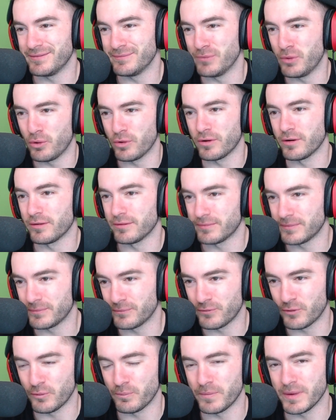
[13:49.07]
more
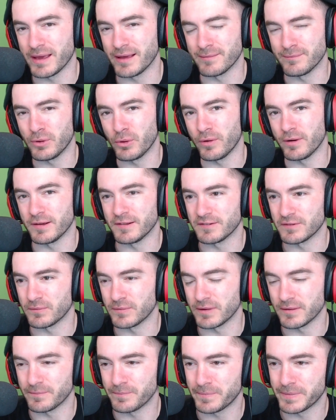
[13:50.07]
for being employees
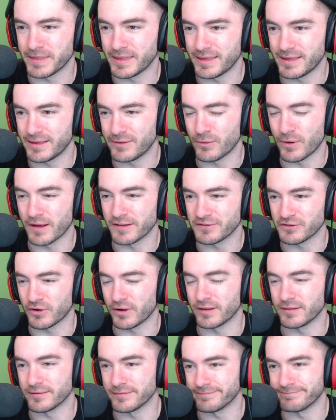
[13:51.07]
of the
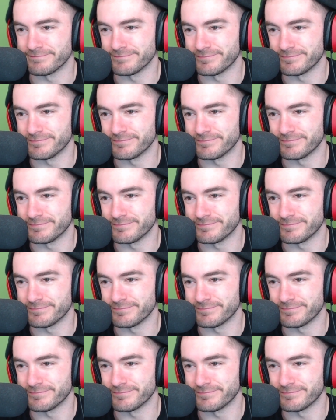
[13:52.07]
restaurant.